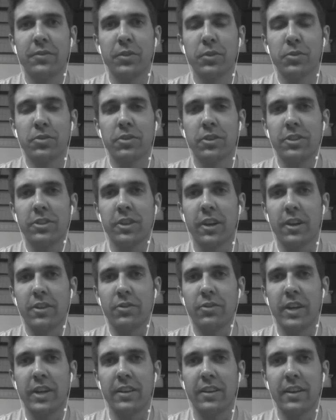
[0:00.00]
fuel
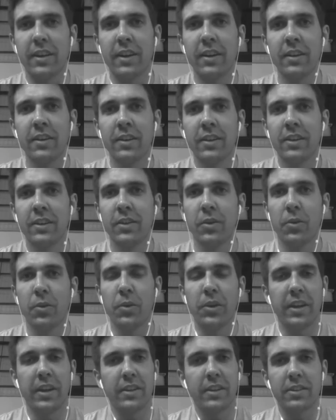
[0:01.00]
surcharge right there, or
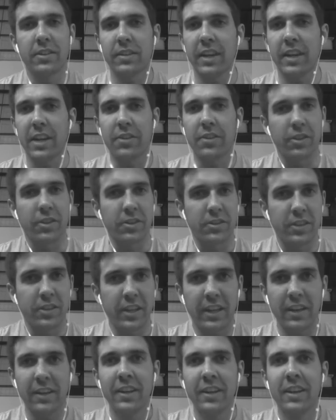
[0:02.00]
they could just cancel your
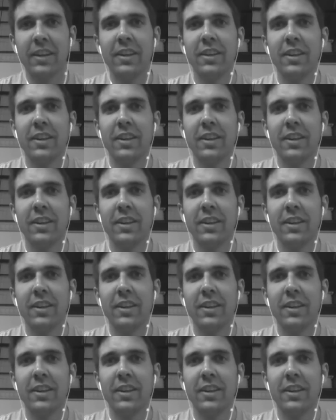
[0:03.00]
ticket.